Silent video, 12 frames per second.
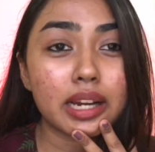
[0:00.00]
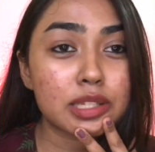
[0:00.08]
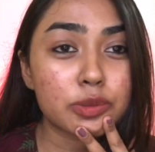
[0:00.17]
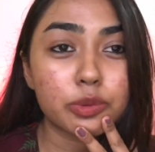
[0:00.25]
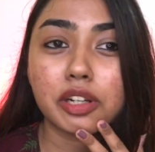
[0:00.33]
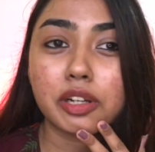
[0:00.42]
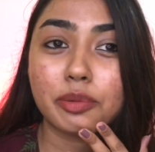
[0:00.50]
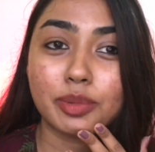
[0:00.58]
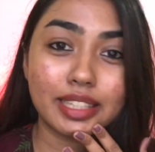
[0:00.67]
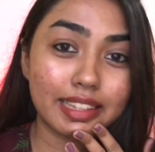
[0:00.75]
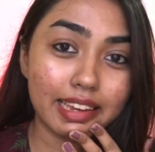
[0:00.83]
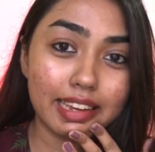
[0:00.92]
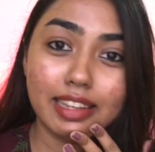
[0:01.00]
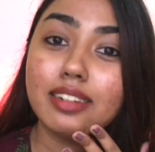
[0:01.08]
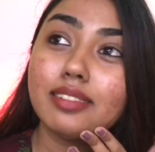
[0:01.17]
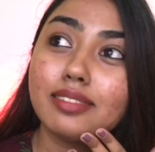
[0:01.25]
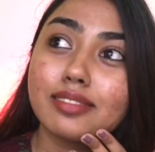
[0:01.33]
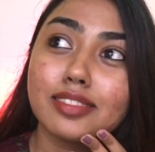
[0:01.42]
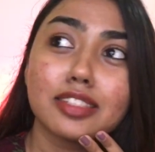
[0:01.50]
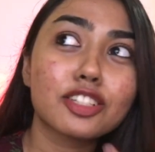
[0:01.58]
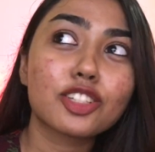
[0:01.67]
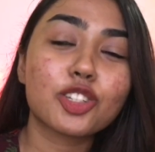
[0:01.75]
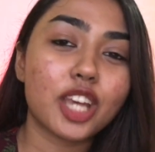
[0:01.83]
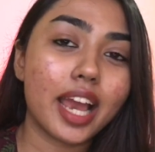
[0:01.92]
guys weren't be there,
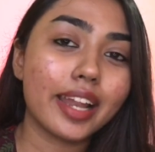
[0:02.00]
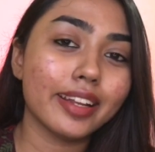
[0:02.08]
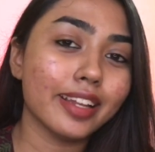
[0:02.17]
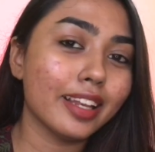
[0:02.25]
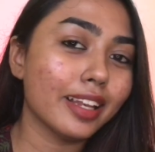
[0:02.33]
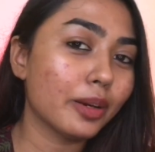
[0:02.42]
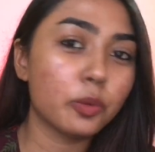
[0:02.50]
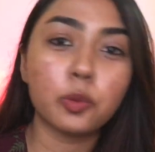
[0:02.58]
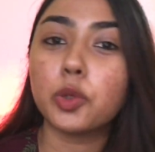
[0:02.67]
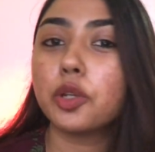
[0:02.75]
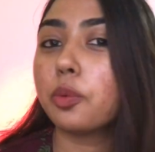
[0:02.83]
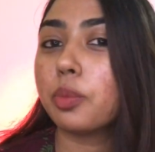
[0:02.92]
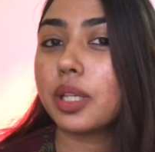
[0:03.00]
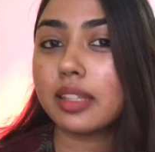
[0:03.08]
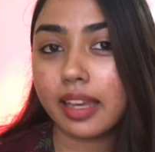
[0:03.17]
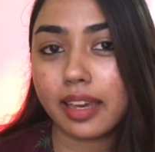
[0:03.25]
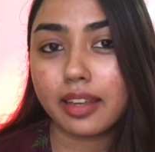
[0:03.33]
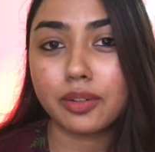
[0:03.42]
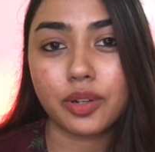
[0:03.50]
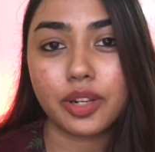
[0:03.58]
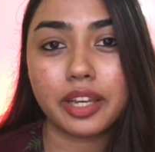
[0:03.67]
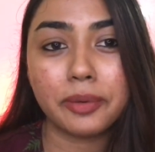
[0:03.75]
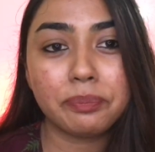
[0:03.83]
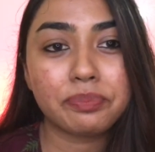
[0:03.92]
this channel wouldn't be there
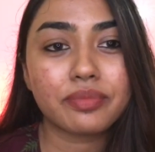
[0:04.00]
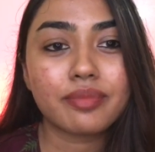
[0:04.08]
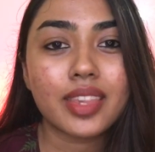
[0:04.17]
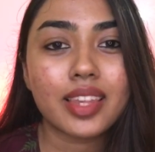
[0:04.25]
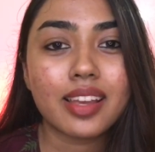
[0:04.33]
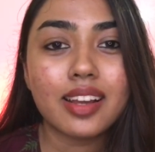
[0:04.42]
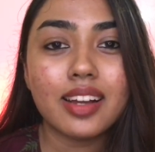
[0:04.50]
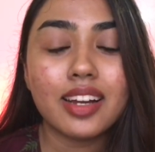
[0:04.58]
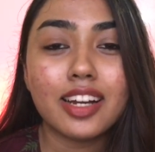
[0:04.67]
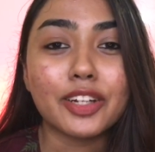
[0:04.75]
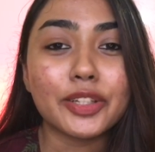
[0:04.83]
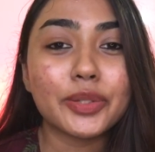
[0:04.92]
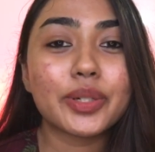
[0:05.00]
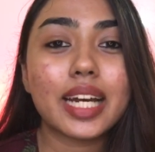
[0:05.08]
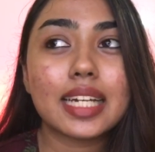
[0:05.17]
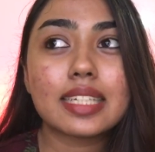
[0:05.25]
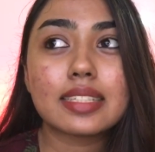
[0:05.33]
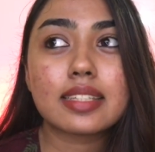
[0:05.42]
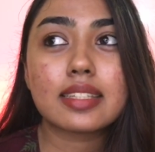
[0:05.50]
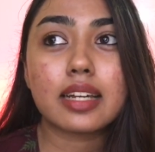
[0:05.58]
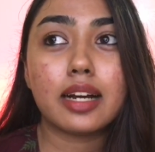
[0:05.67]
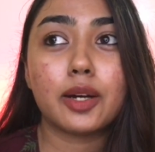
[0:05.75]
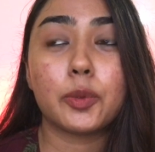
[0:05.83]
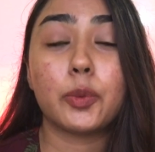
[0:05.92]
today. You guys
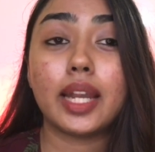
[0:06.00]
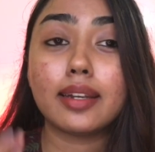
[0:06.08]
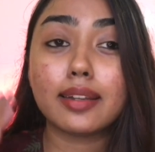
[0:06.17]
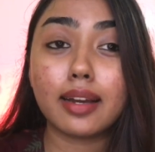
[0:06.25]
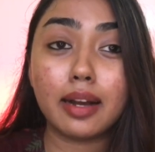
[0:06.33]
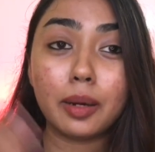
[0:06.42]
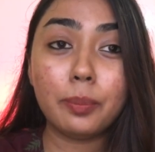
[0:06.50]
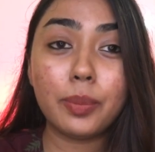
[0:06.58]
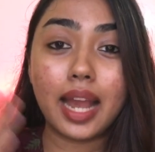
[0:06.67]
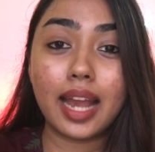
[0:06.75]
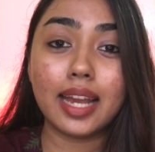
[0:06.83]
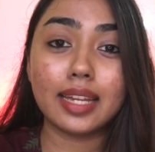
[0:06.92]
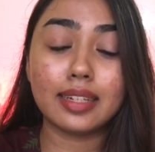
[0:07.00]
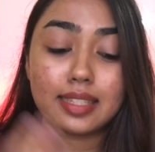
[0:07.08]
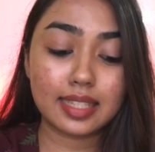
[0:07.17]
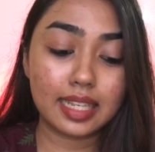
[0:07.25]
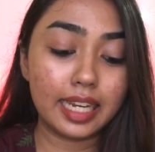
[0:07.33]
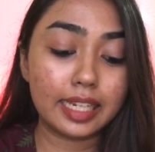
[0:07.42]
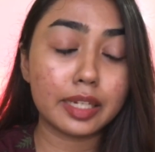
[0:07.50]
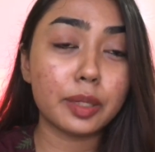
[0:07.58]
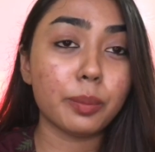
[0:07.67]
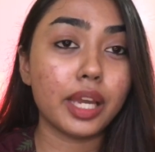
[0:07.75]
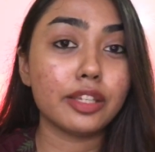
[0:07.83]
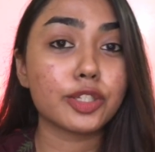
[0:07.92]
went up and
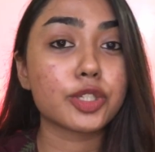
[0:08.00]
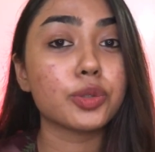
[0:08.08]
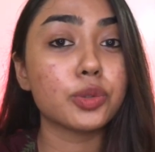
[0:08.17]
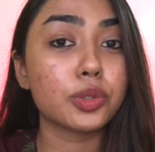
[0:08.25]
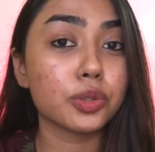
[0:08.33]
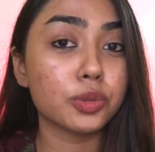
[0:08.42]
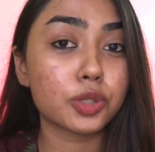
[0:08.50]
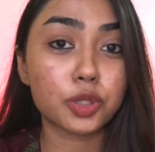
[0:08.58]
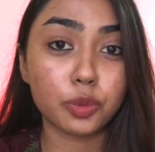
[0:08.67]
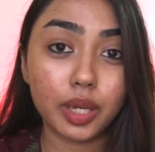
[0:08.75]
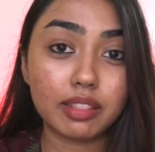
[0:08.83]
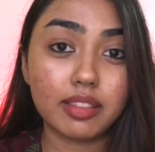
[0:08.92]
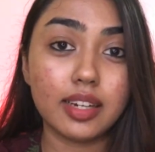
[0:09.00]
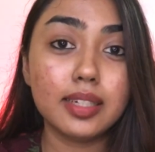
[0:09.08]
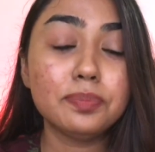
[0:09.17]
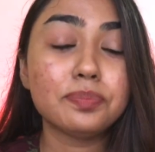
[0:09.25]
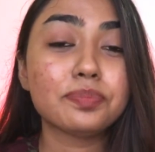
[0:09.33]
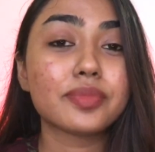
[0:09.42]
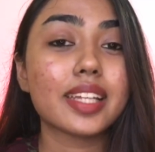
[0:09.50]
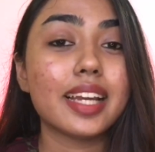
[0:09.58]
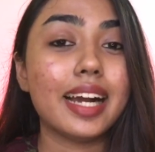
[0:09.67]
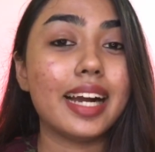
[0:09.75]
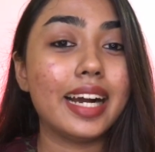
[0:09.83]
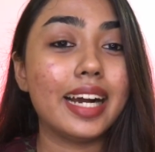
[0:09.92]
escalated my issue to Shweta
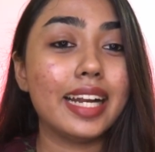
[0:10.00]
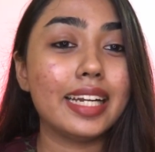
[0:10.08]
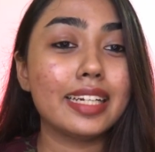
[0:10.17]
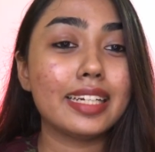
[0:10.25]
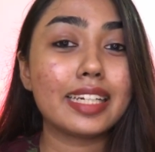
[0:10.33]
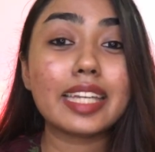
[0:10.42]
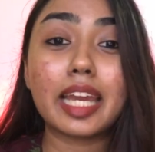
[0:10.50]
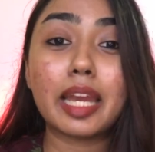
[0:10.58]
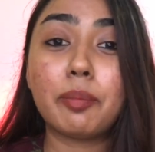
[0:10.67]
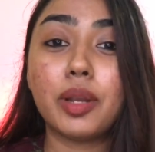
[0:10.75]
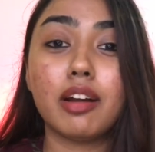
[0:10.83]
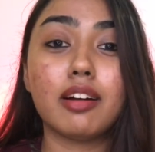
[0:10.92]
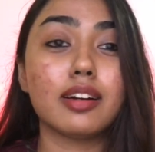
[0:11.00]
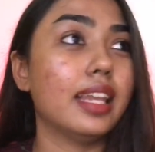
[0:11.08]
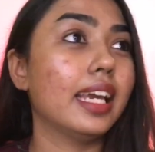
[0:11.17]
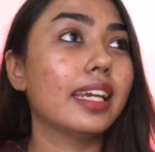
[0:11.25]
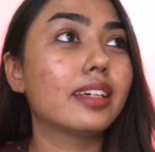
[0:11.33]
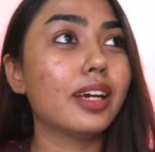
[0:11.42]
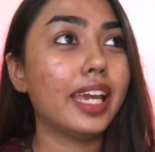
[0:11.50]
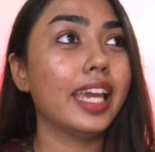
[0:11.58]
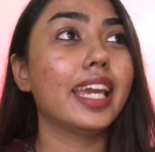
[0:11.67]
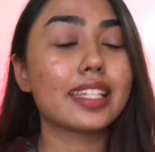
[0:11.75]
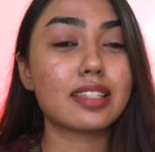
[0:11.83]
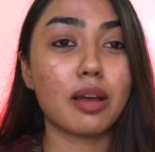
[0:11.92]
and DM'd her like,
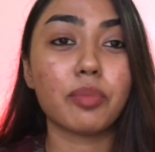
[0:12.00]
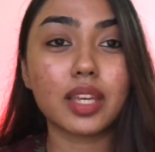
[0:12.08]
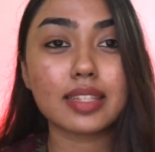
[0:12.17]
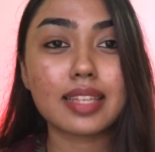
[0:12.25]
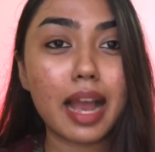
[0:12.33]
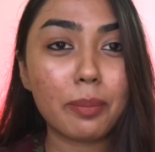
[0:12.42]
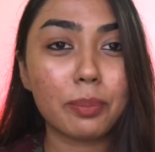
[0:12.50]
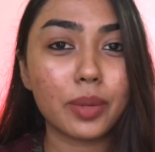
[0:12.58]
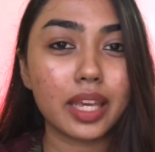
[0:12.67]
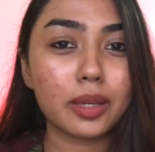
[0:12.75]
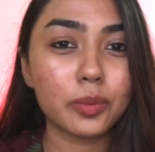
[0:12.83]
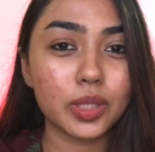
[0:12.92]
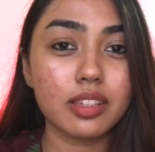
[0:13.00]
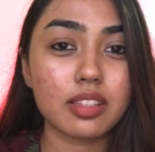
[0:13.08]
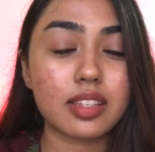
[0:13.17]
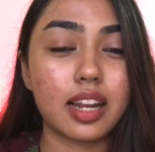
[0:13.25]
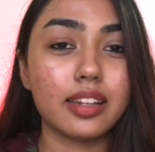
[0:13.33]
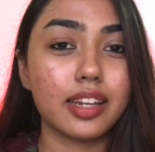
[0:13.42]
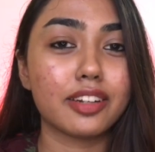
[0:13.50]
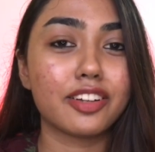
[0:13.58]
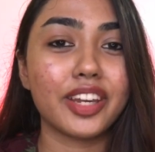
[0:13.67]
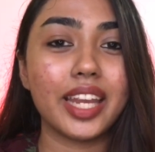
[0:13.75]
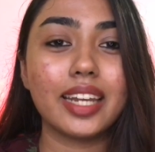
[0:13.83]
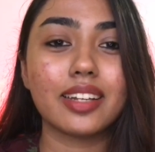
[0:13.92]
hey, something's happening with this content
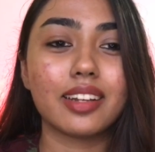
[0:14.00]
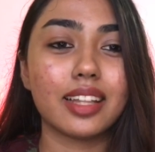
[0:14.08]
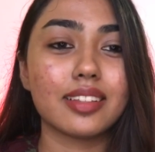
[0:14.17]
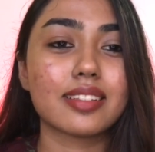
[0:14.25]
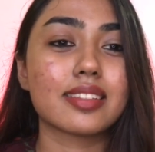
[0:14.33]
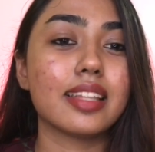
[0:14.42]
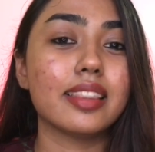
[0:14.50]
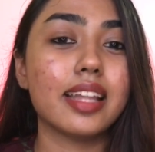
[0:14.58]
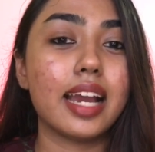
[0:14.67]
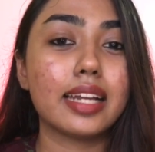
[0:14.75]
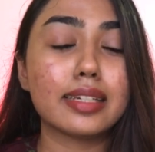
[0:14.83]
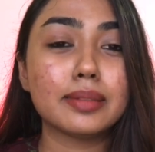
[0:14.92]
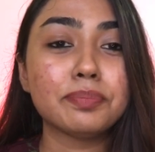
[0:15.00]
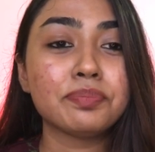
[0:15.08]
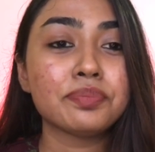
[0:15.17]
creator and this and that.